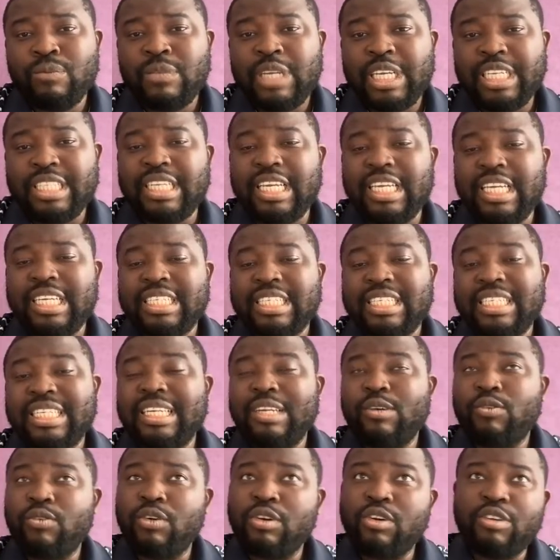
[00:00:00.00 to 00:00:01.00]
it takes.
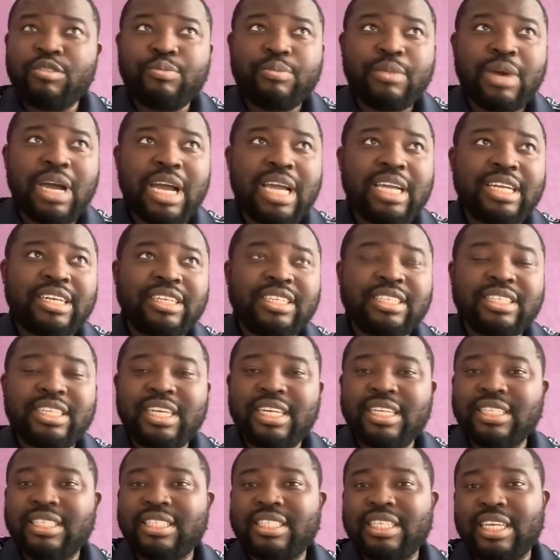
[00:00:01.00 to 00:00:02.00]
One of my
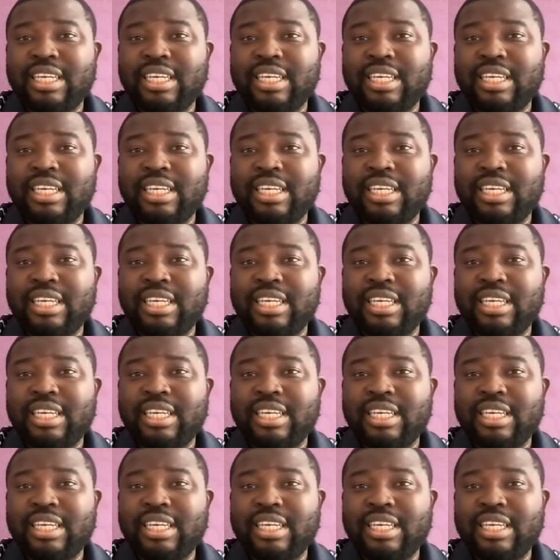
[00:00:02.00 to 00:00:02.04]
recent